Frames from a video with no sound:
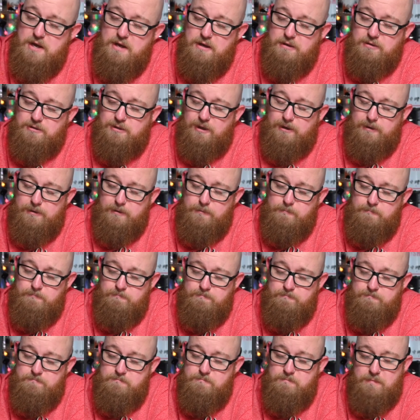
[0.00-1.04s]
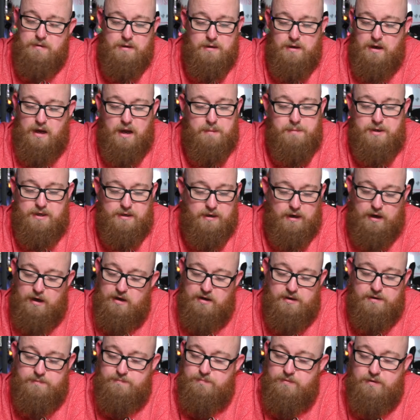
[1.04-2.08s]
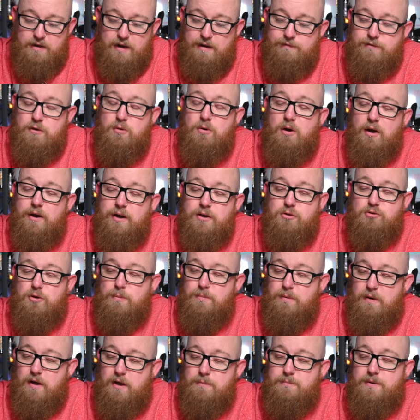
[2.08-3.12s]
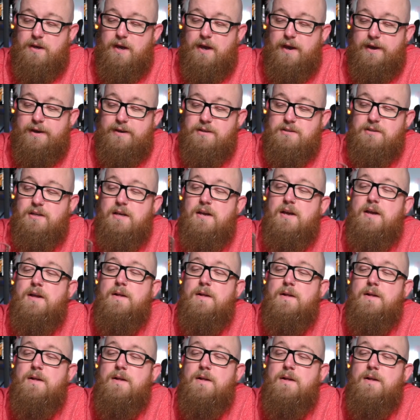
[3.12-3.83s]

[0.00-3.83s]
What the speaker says: So, I mean, if you like triple IPAs